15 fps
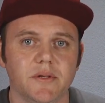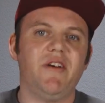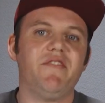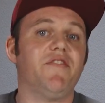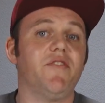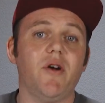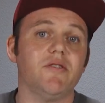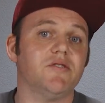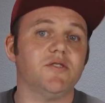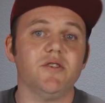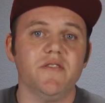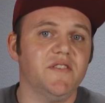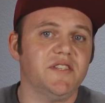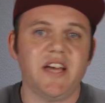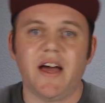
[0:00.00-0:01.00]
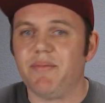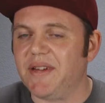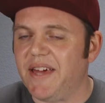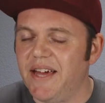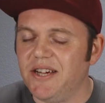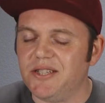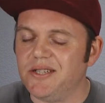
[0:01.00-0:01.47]
But for our surface
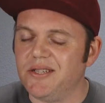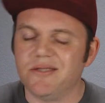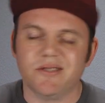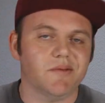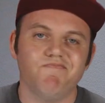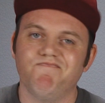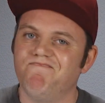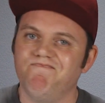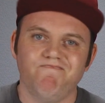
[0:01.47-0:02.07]
applications,